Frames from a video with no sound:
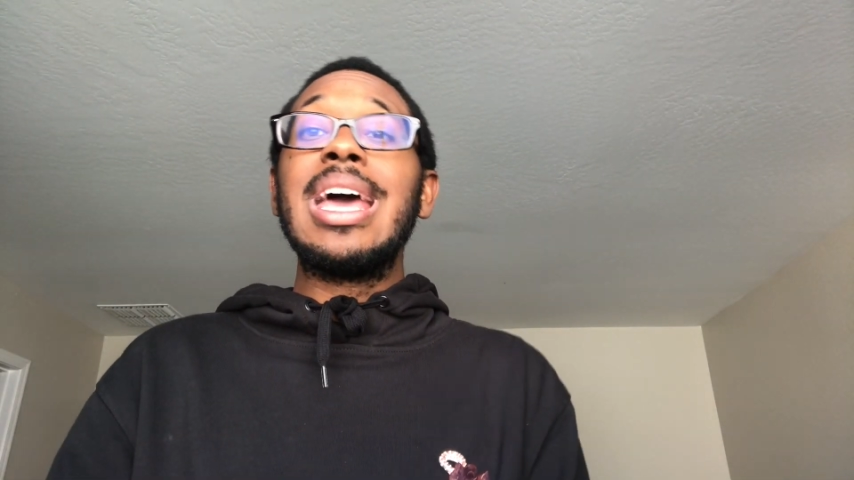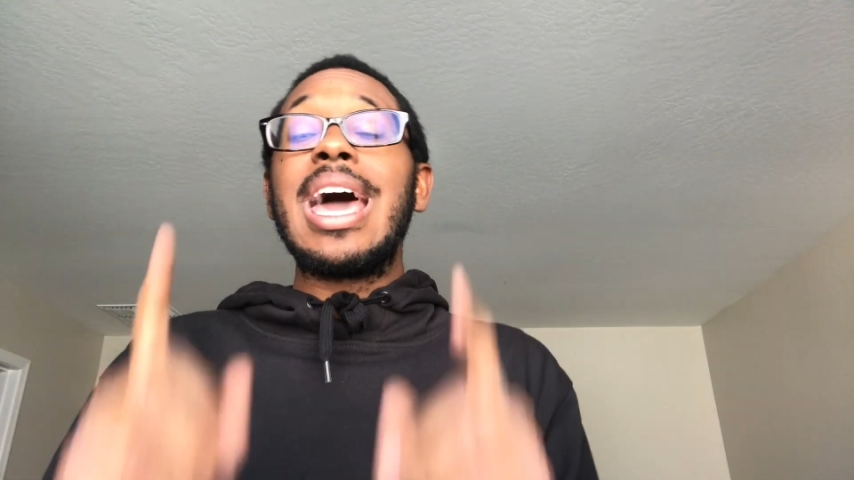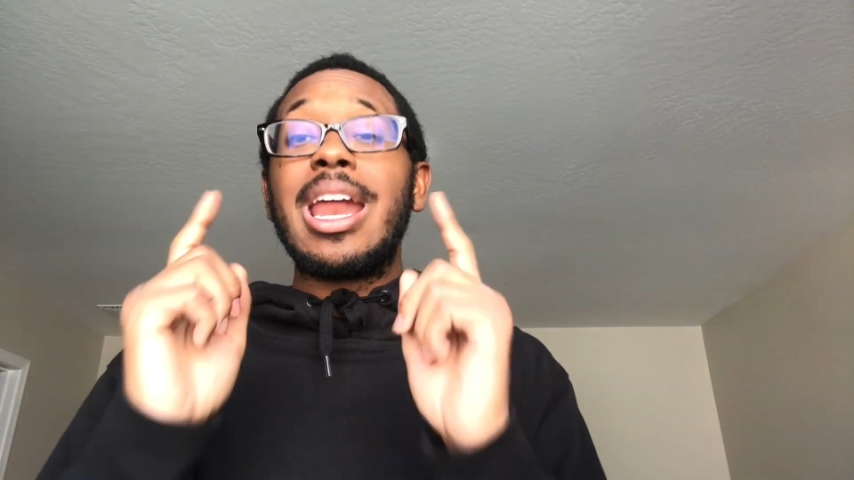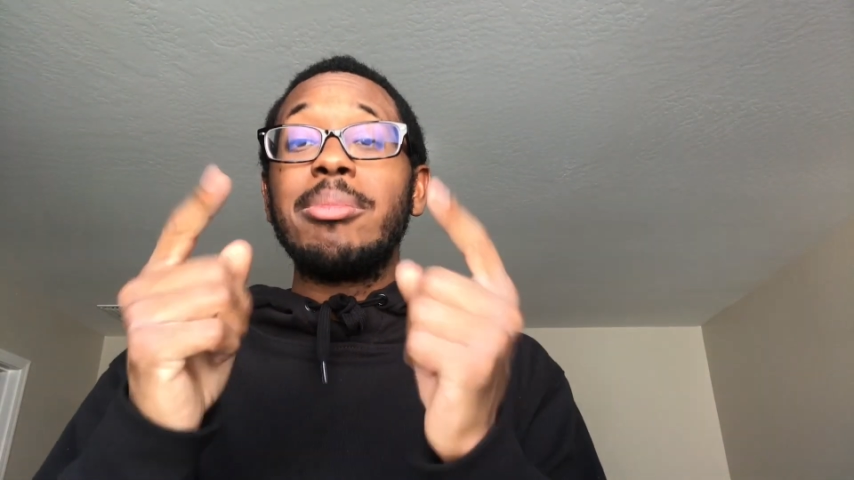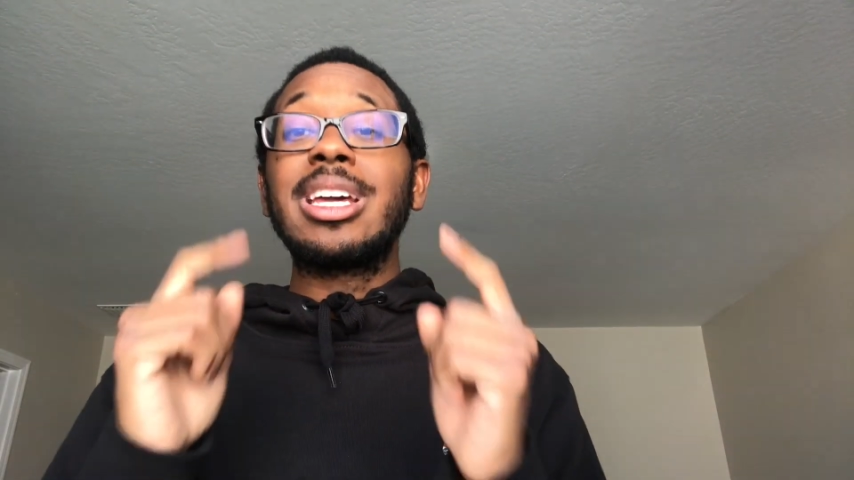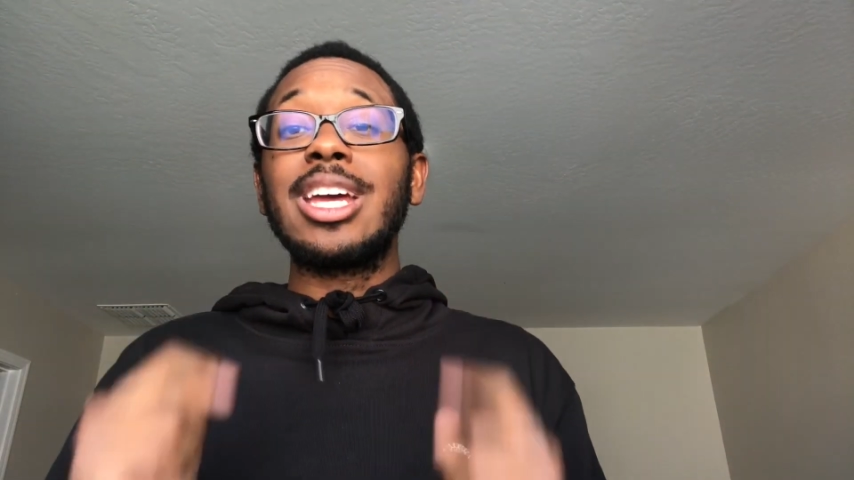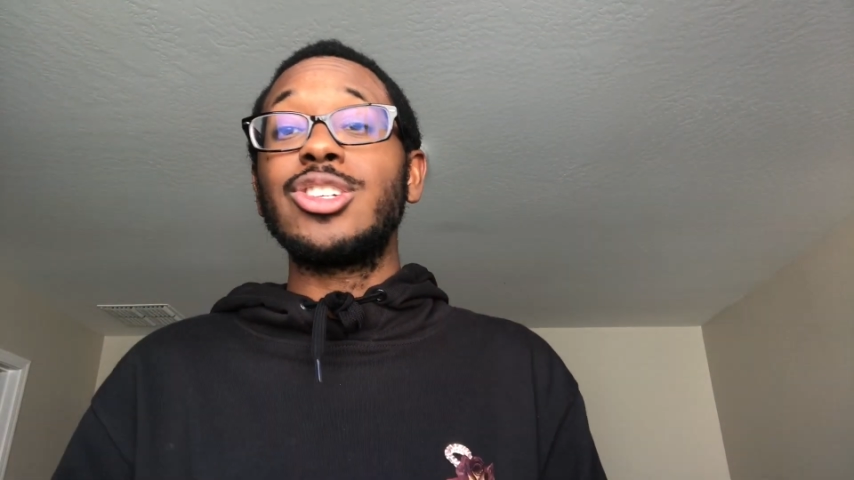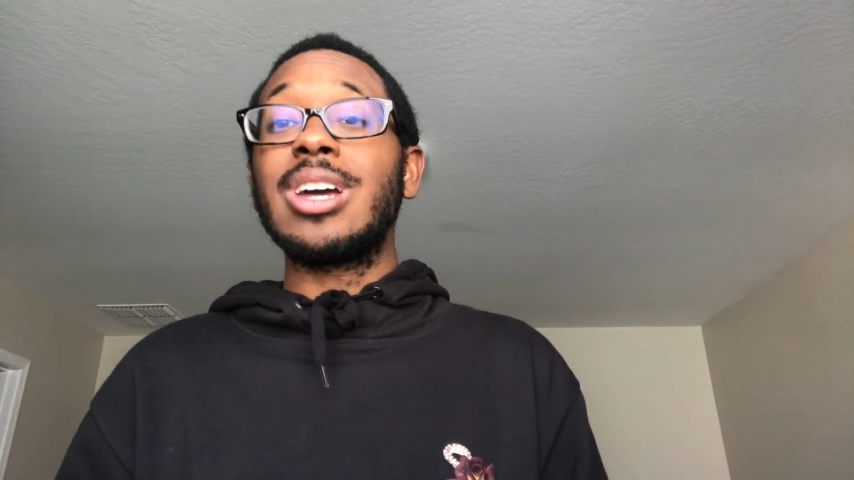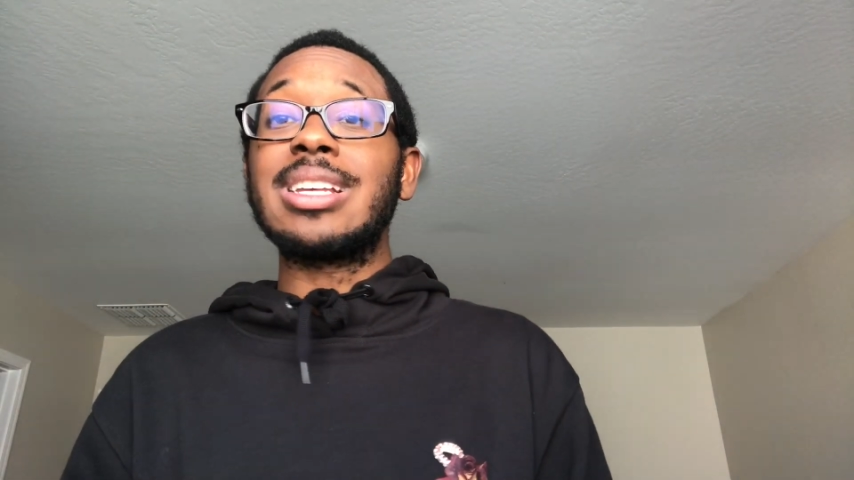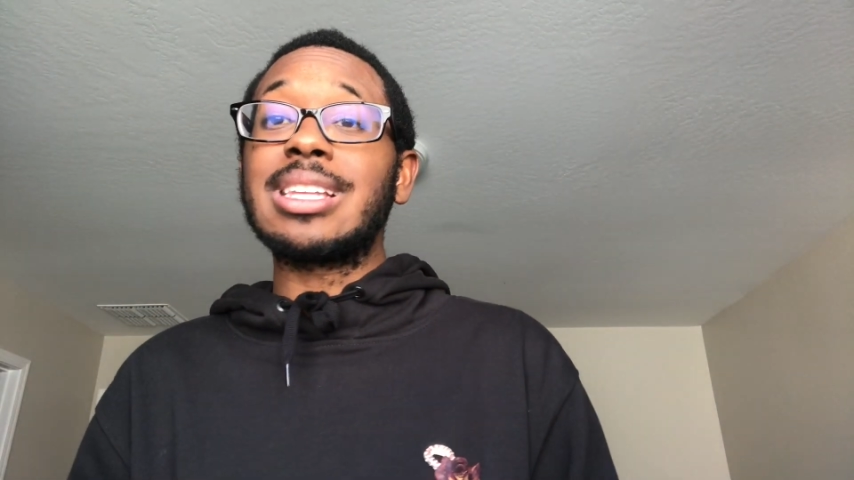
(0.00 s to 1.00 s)
And I'm going to catch
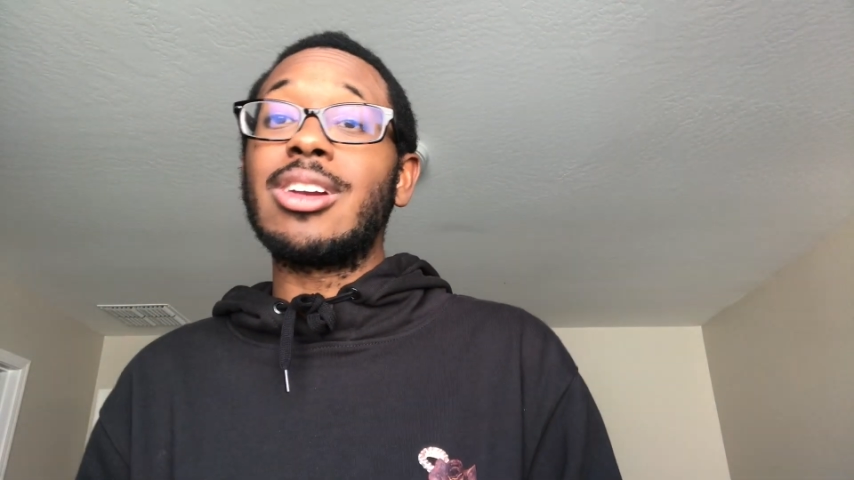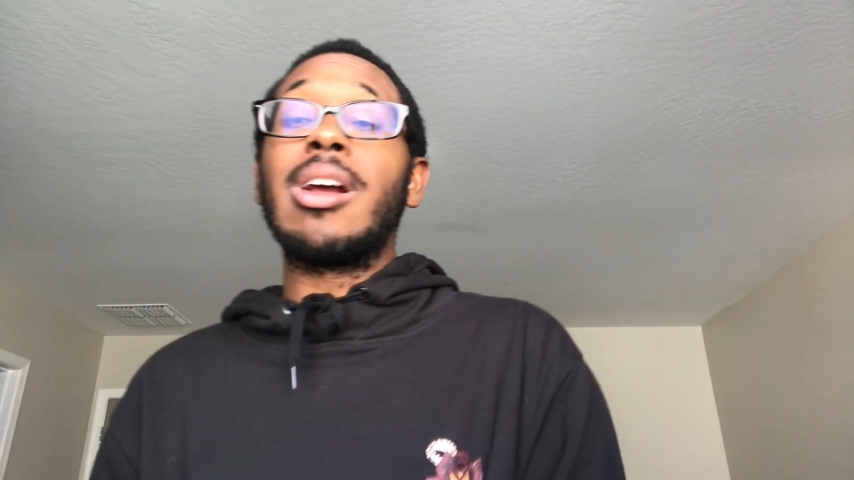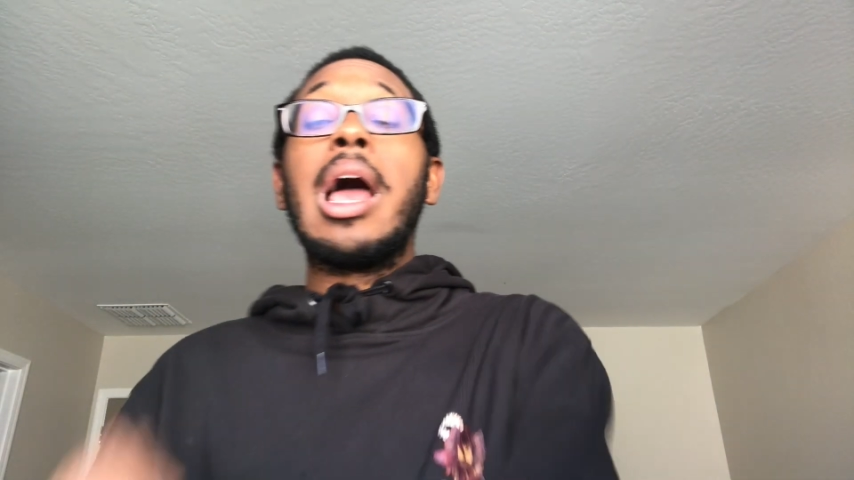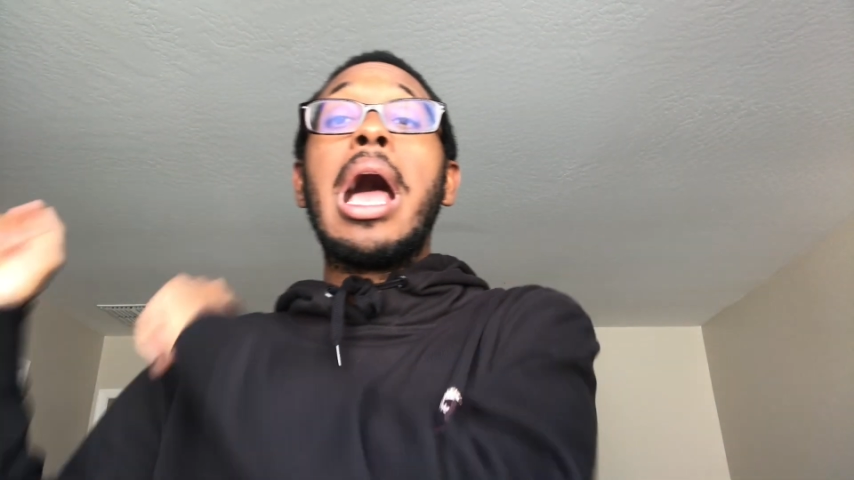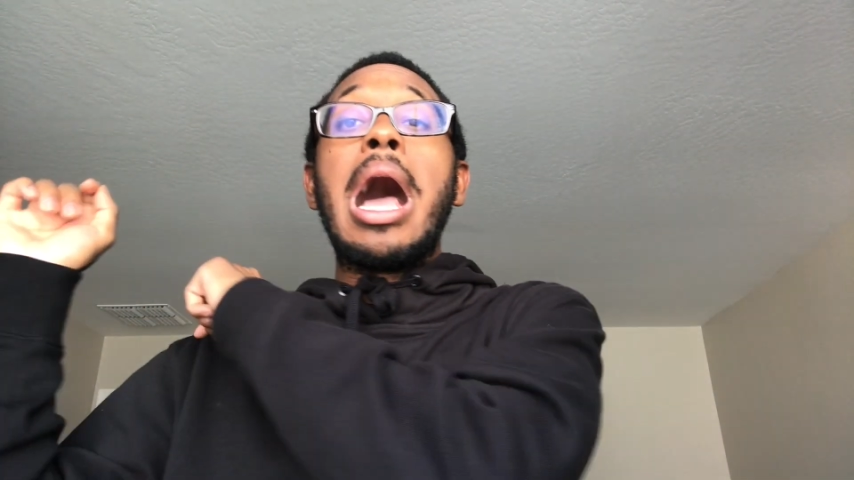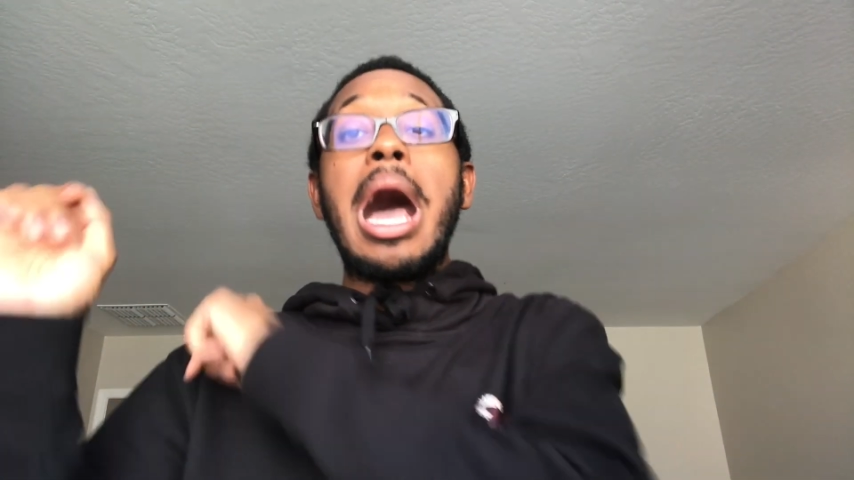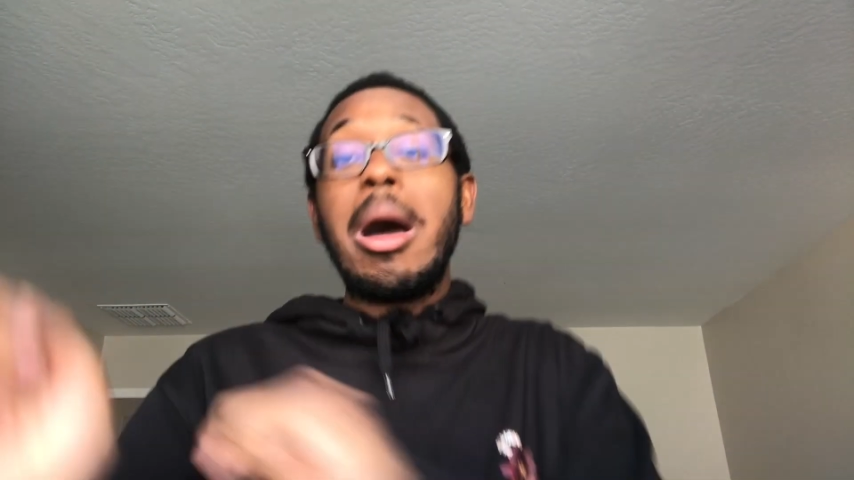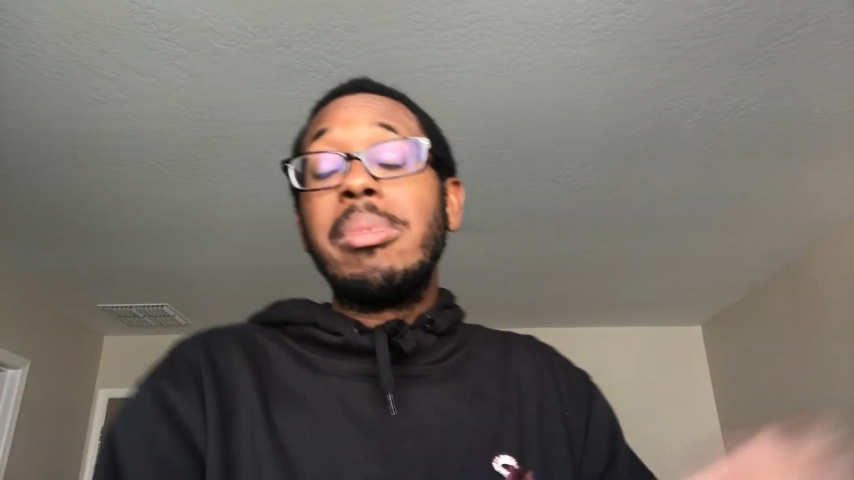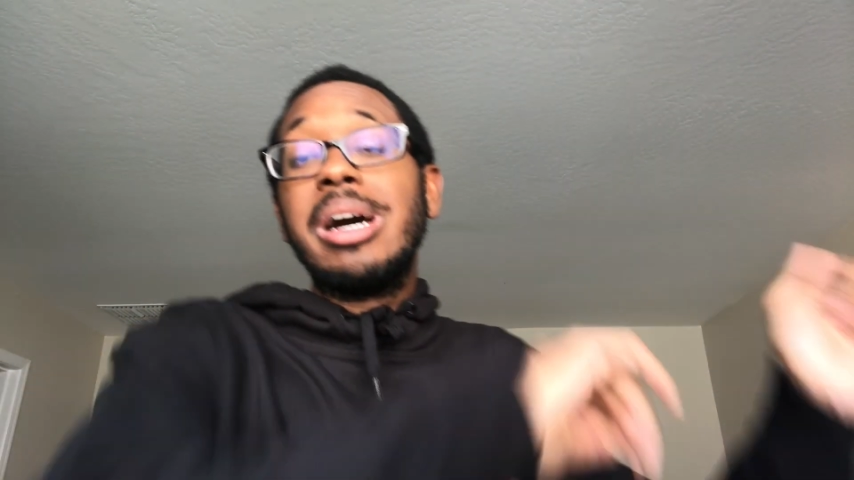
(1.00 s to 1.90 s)
you guys later. I'm going